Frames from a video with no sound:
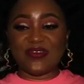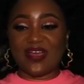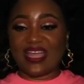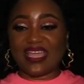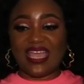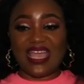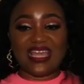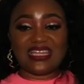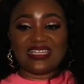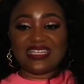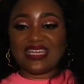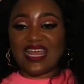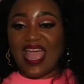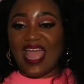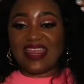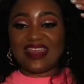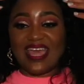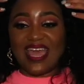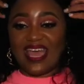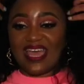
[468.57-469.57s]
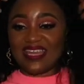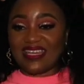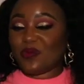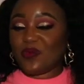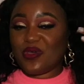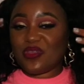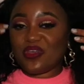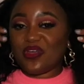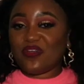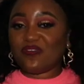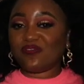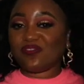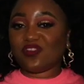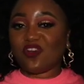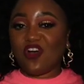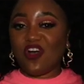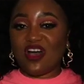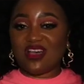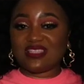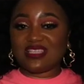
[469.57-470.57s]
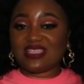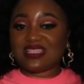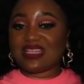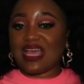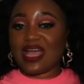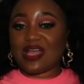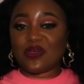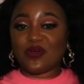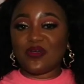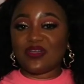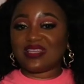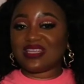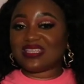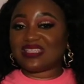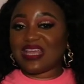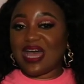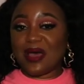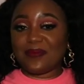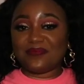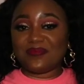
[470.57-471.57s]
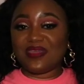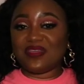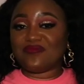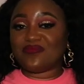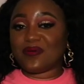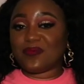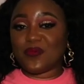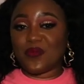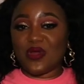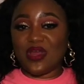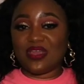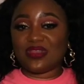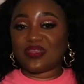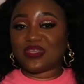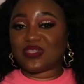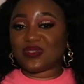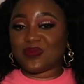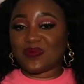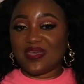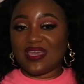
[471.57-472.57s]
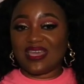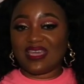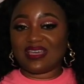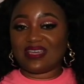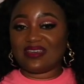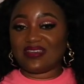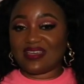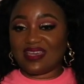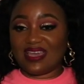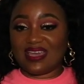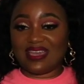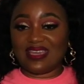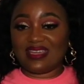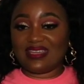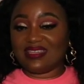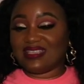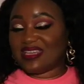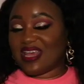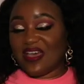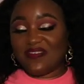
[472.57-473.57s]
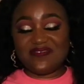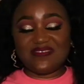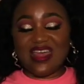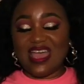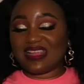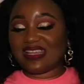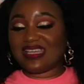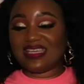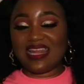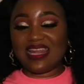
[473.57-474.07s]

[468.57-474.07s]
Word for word: I can't deny that. With her flaws, it's not going to stop me from wearing this wig, okay? Definitely